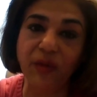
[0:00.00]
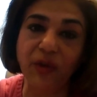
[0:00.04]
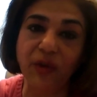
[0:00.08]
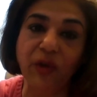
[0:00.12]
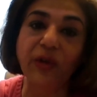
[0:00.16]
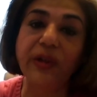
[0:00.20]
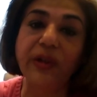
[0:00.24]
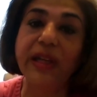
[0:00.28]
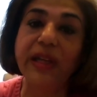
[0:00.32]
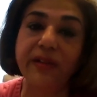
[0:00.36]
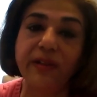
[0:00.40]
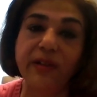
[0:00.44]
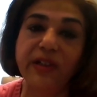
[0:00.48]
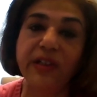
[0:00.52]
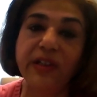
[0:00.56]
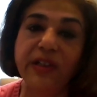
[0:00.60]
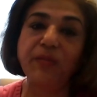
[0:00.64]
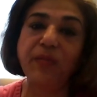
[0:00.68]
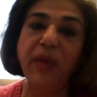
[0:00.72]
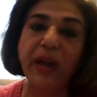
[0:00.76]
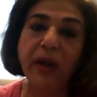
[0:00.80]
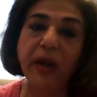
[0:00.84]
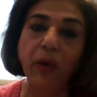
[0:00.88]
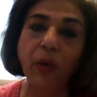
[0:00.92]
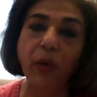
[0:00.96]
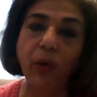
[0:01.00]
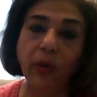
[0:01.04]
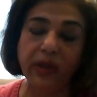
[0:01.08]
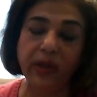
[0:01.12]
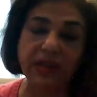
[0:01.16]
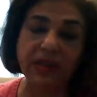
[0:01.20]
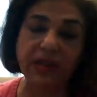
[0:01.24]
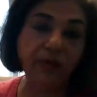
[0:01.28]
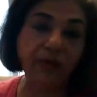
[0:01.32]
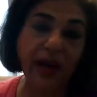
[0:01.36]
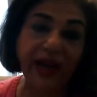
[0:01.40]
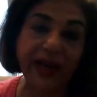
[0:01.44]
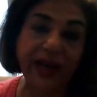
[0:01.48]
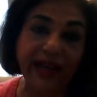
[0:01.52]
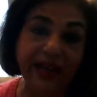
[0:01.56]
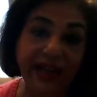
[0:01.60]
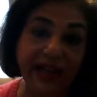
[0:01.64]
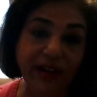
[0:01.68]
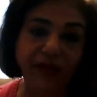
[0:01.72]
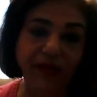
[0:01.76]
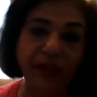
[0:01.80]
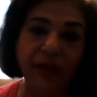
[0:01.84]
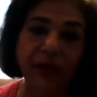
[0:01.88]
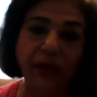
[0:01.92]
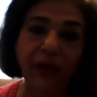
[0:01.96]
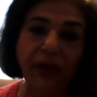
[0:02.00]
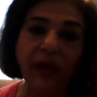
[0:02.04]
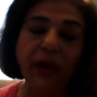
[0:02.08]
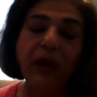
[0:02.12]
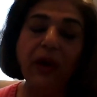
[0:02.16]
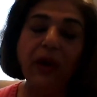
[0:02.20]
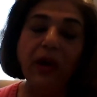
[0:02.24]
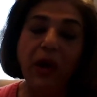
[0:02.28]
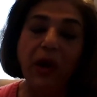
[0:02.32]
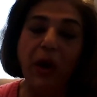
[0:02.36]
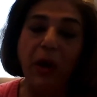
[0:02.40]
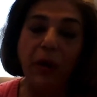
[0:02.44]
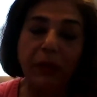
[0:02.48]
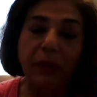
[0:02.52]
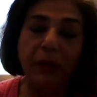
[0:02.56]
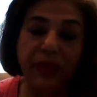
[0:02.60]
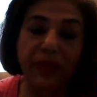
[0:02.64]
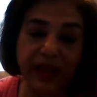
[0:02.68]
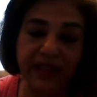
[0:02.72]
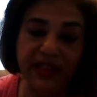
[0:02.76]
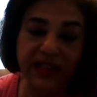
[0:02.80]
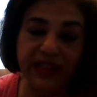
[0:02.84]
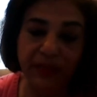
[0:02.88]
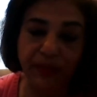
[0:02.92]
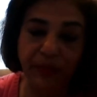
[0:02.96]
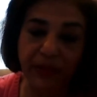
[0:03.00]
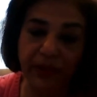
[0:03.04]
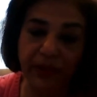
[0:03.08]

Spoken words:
you know, guilt in my organs, my liver. This